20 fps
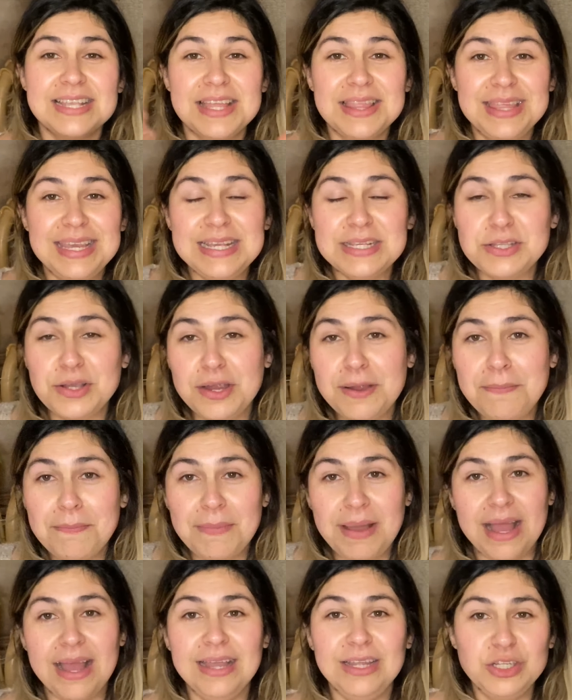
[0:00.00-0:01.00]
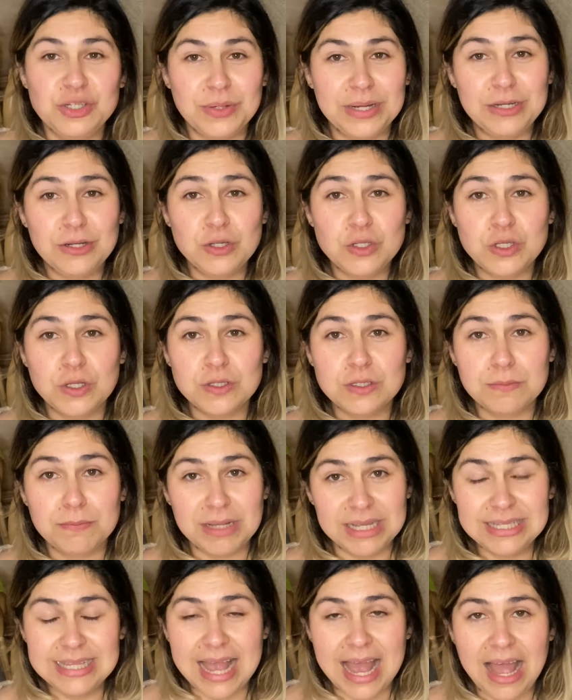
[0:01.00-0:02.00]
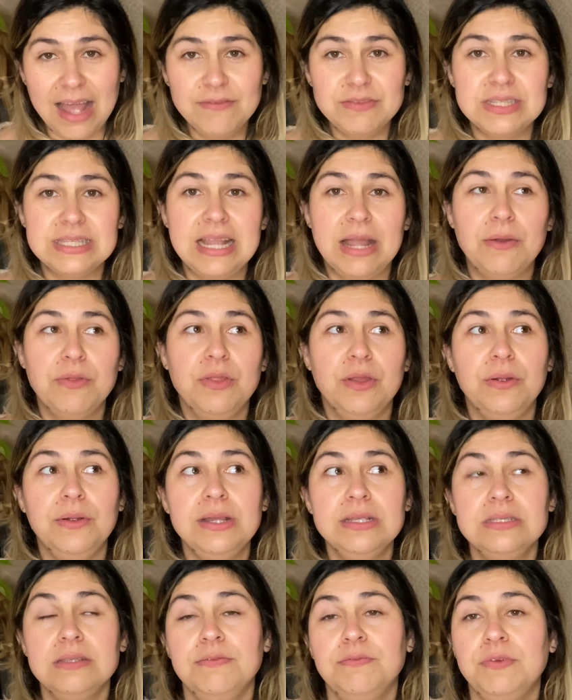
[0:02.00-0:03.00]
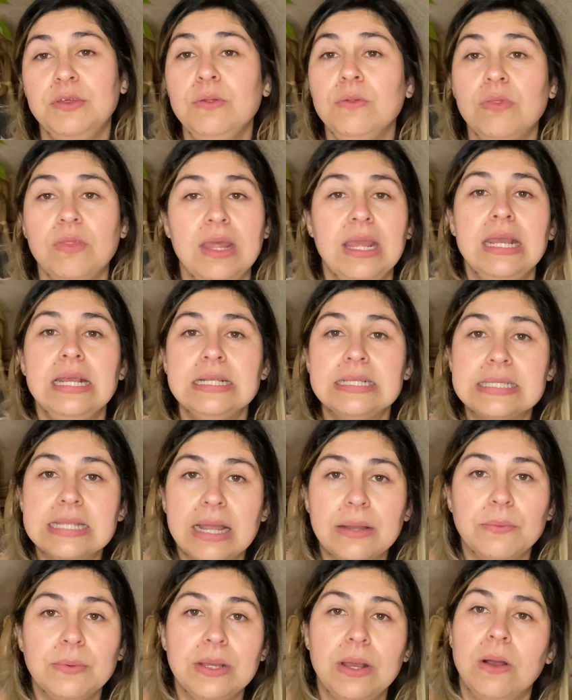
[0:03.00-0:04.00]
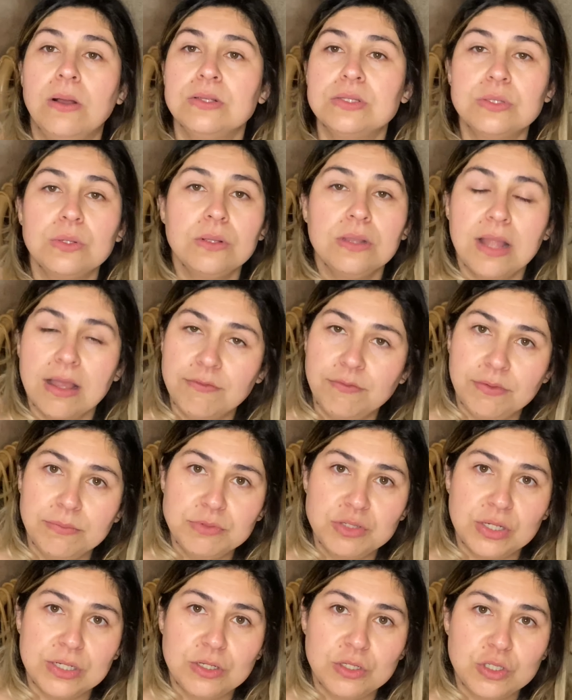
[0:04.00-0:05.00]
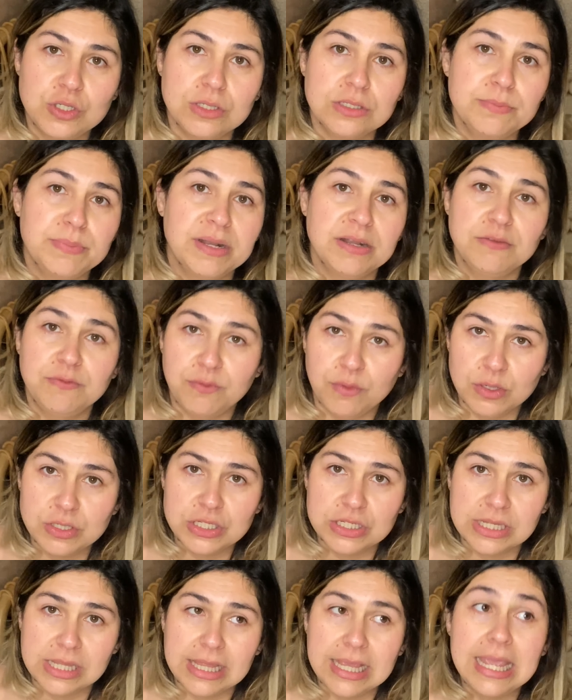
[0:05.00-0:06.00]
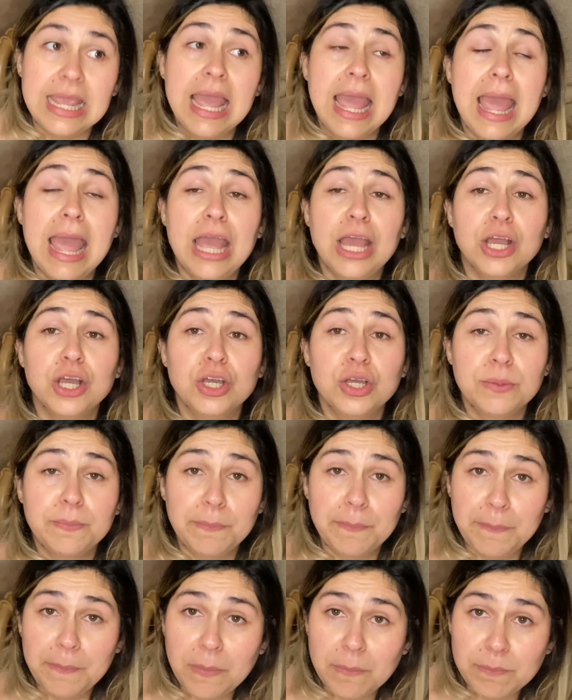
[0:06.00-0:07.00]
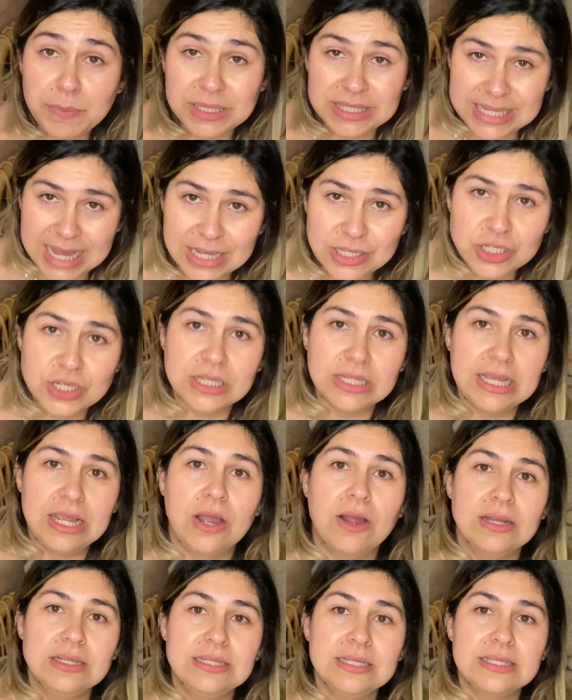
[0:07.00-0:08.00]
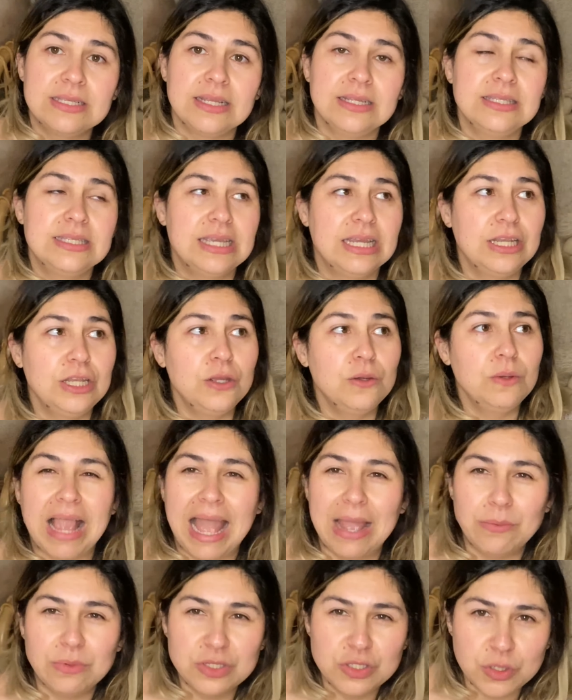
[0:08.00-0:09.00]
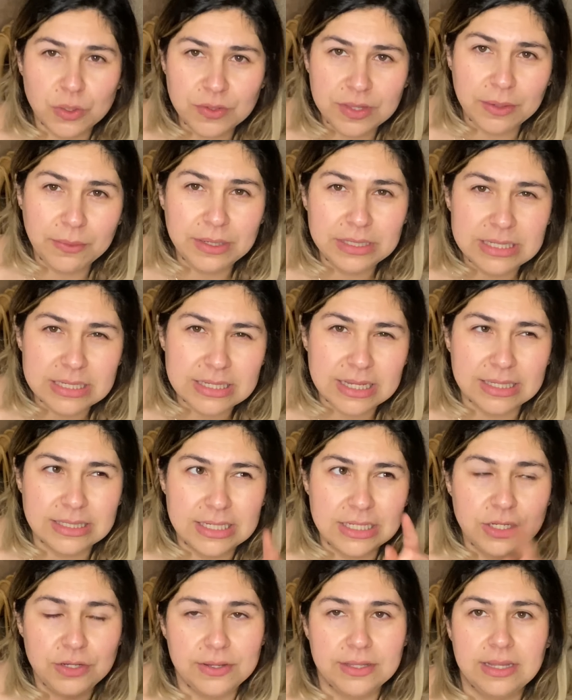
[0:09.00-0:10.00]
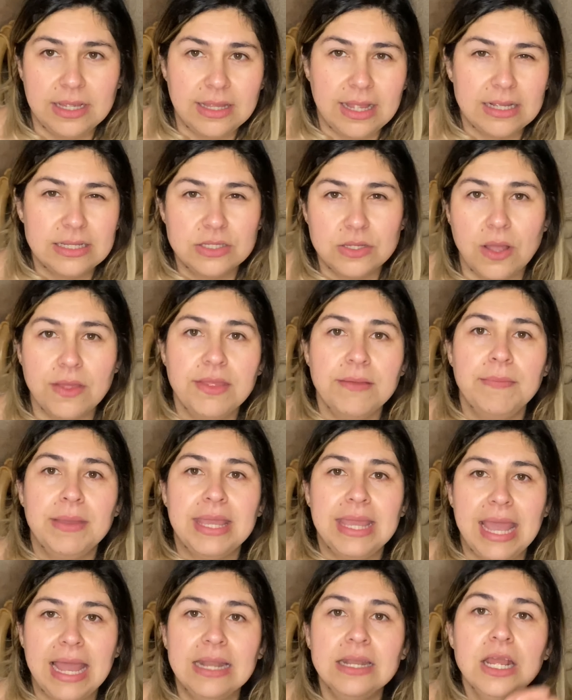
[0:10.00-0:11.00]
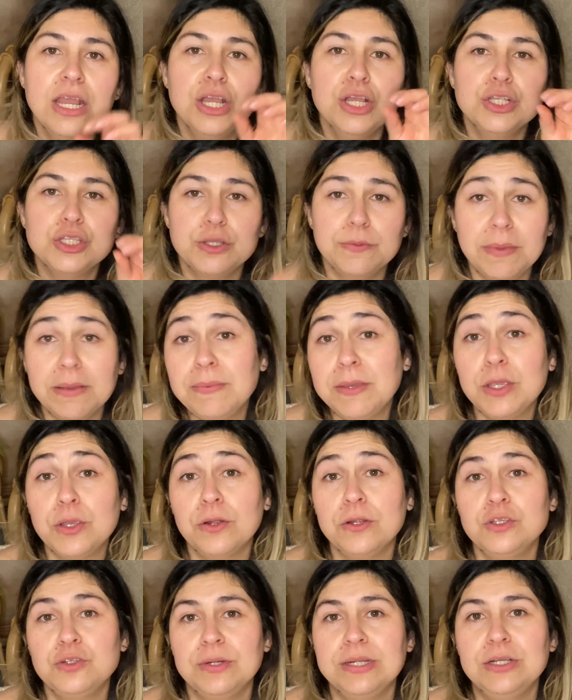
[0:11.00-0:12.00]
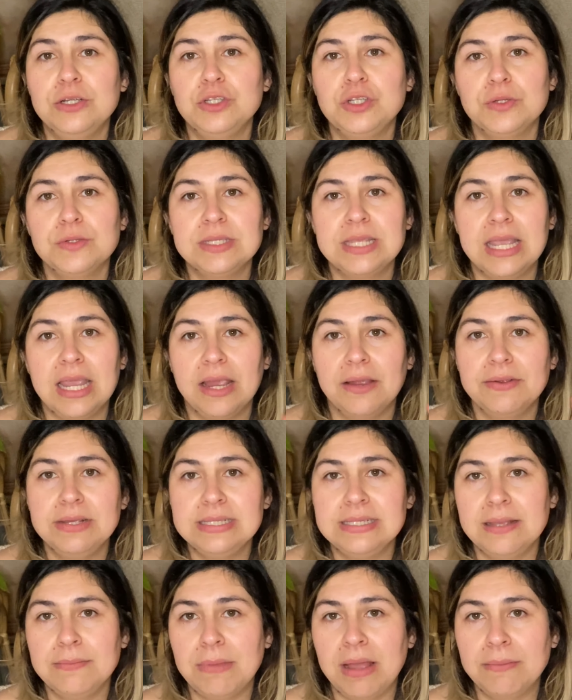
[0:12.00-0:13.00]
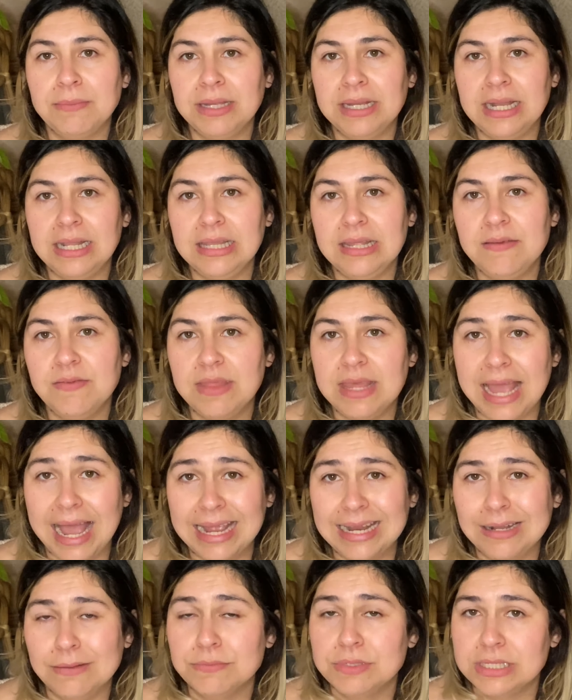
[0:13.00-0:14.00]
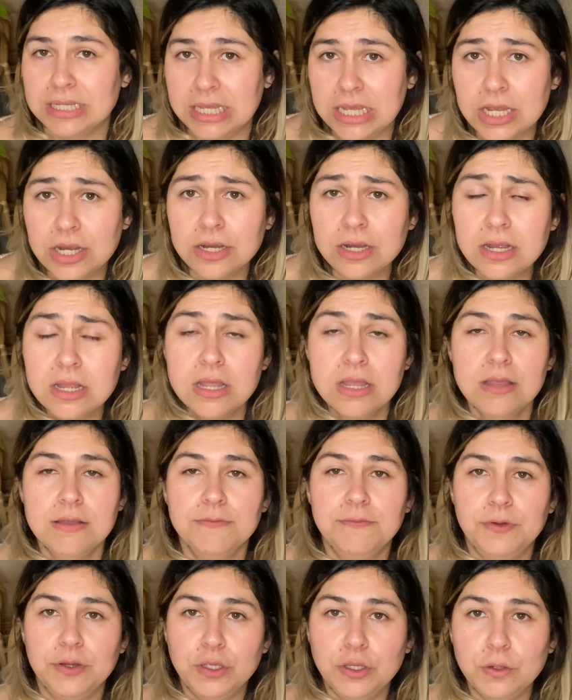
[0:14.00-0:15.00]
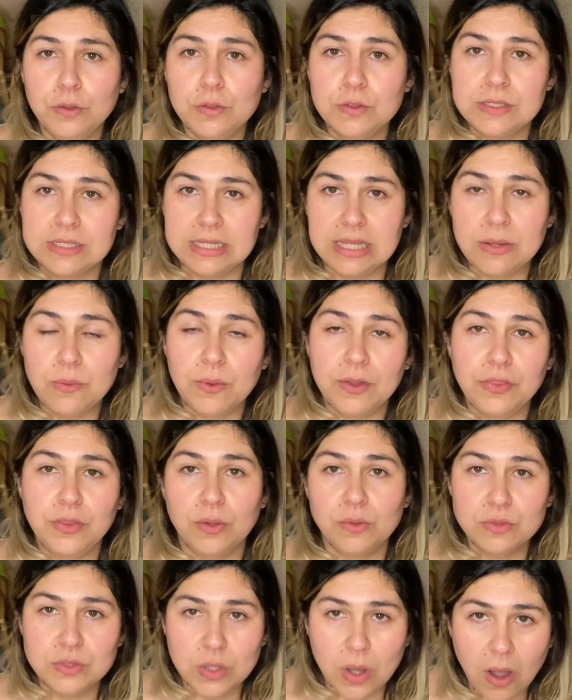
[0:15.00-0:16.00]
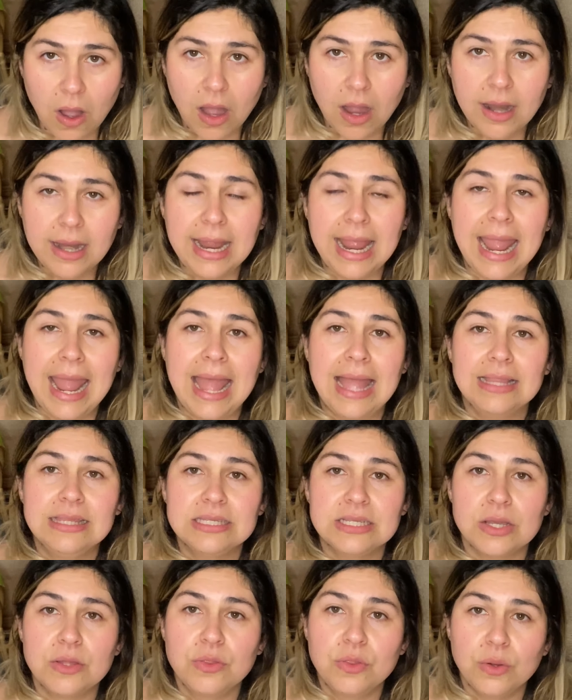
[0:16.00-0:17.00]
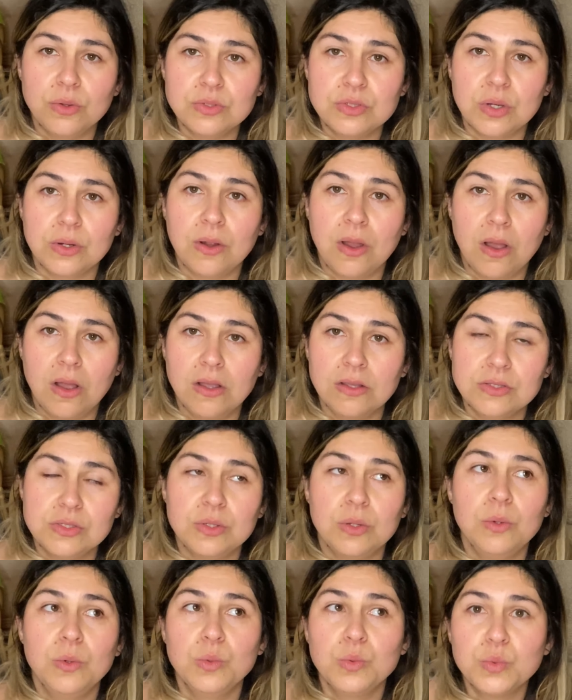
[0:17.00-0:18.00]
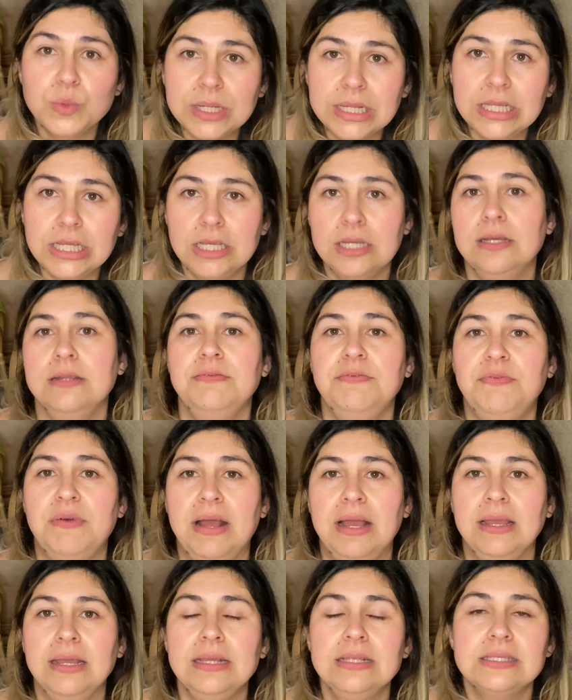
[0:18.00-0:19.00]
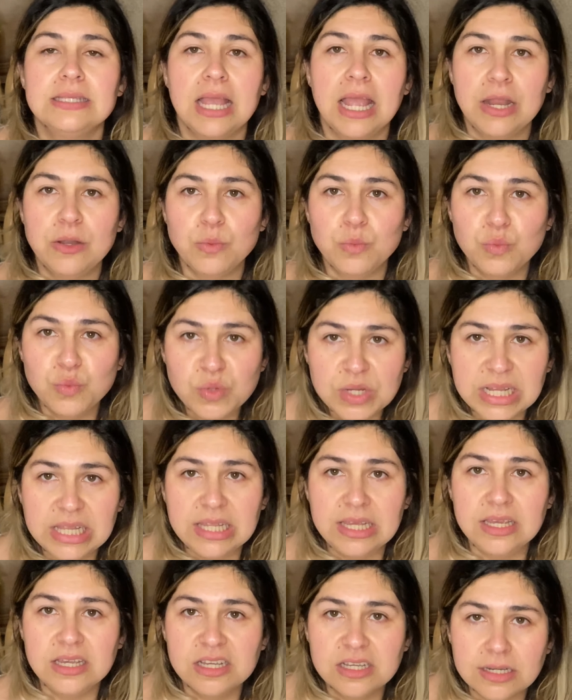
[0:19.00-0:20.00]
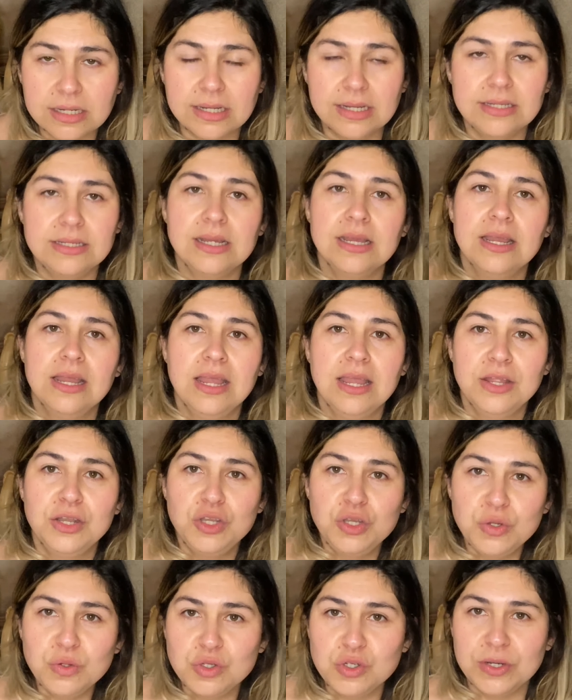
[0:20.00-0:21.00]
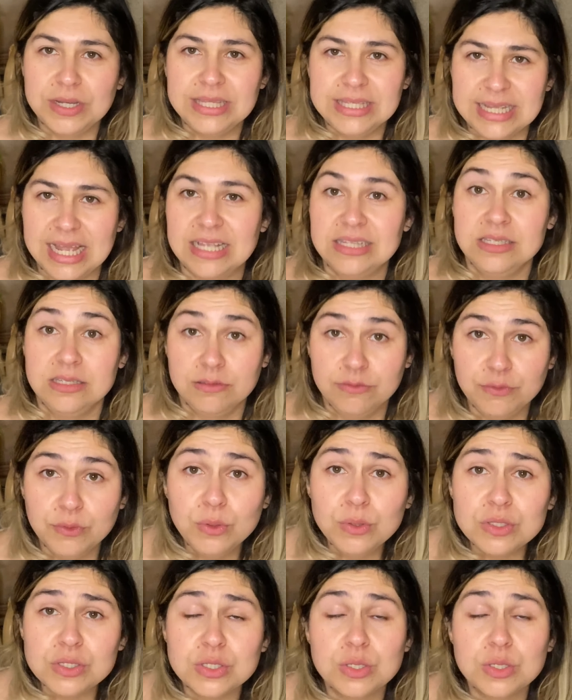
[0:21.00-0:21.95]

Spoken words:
These are my Trader Joe's must-haves. Now there is a few things that we also love from Trader Joe's, but unfortunately potentially are discontinued. I was told they were discontinued and then I saw them again. So maybe your Trader Joe's carries them. I'm going to leave the items here for you to see what those are. And those are also really good finds and really good nutrient dense foods.